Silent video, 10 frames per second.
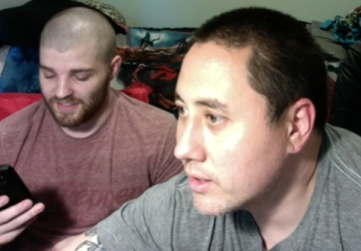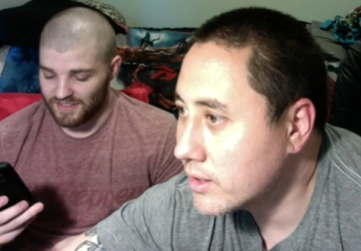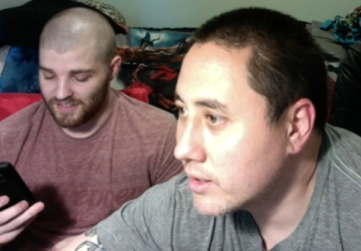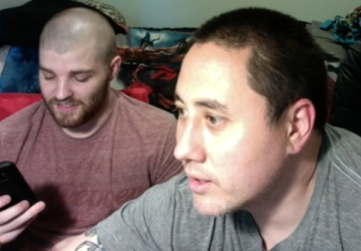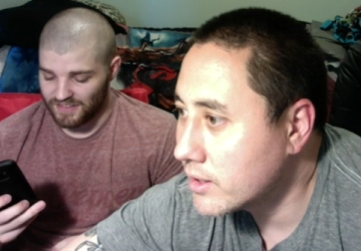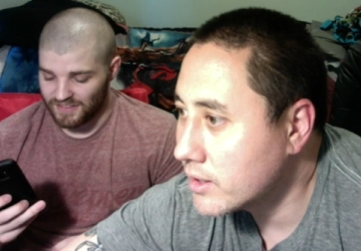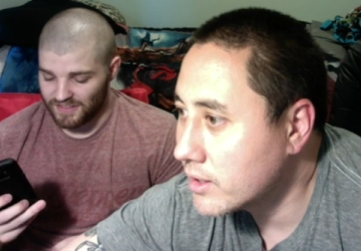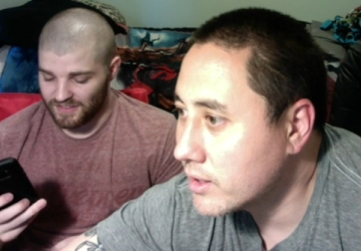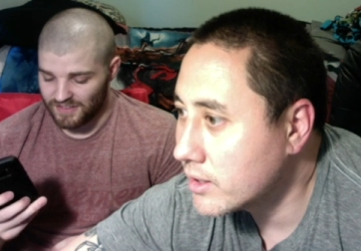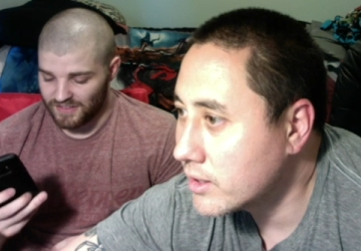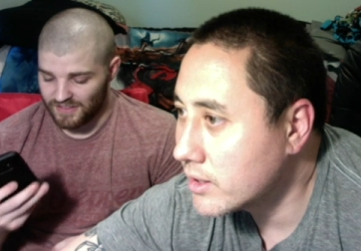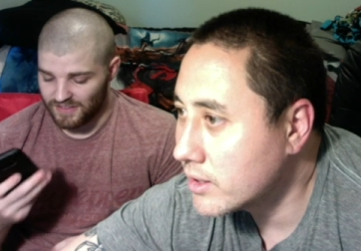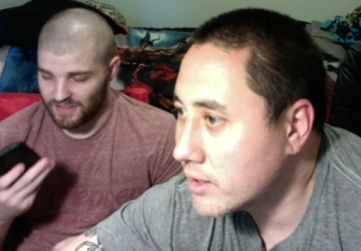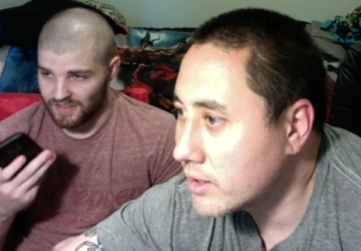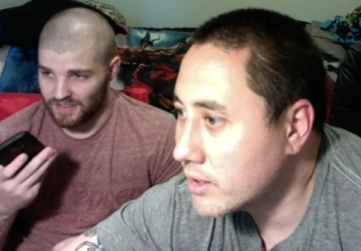
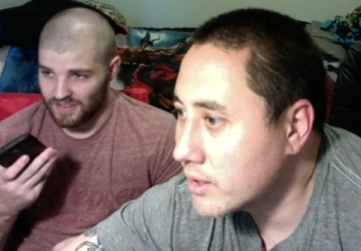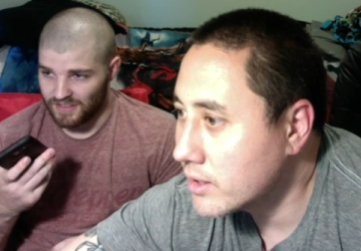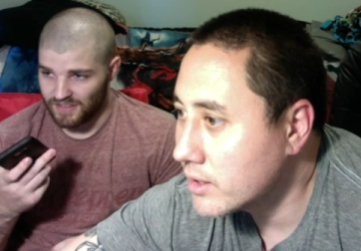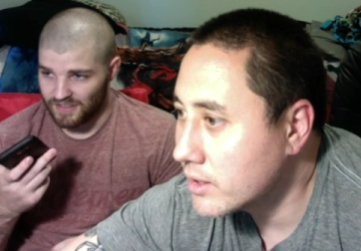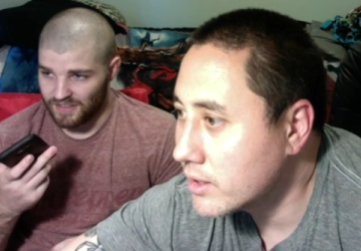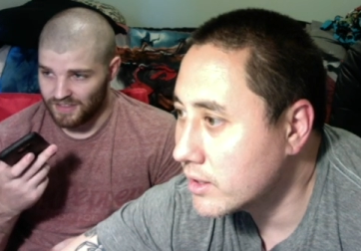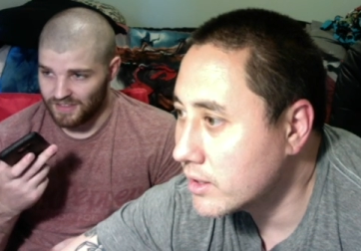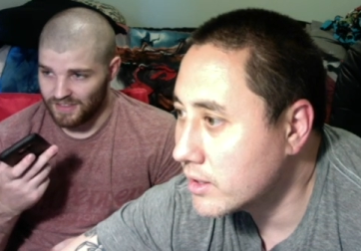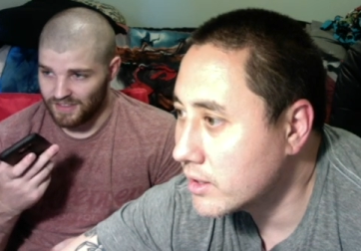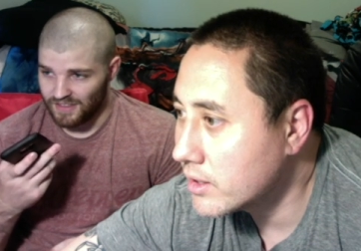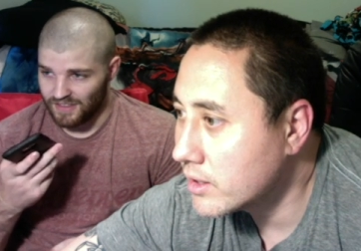Nothing is said.